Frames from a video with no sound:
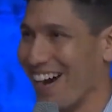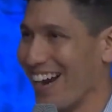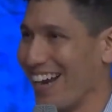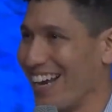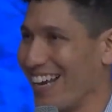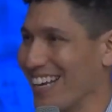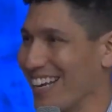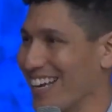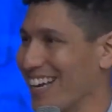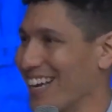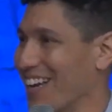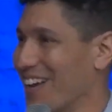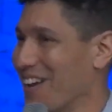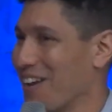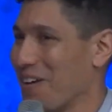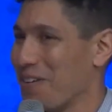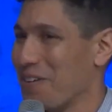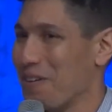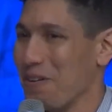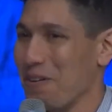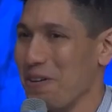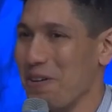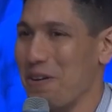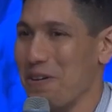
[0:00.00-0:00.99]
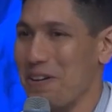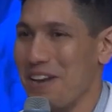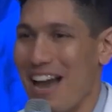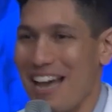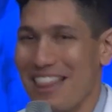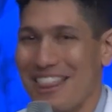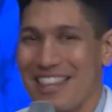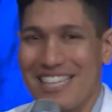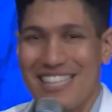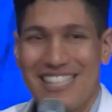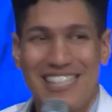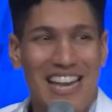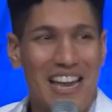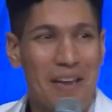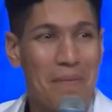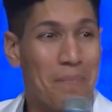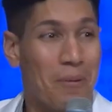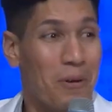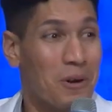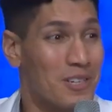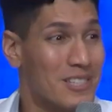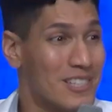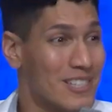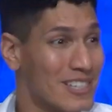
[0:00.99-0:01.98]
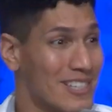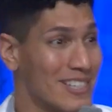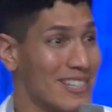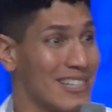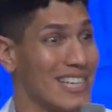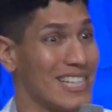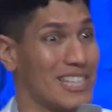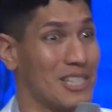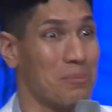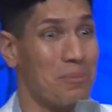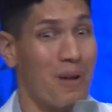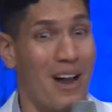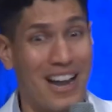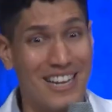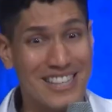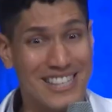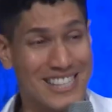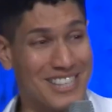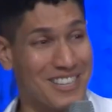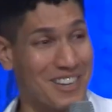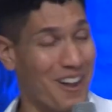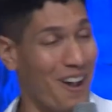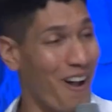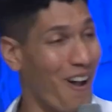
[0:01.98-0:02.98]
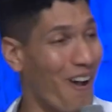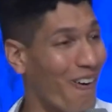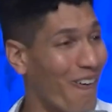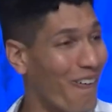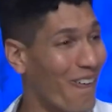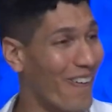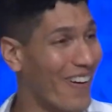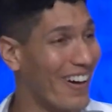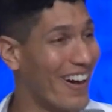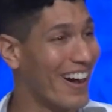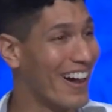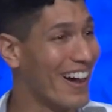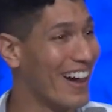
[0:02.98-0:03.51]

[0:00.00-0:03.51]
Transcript: right? You're, you're not the same person six months ago.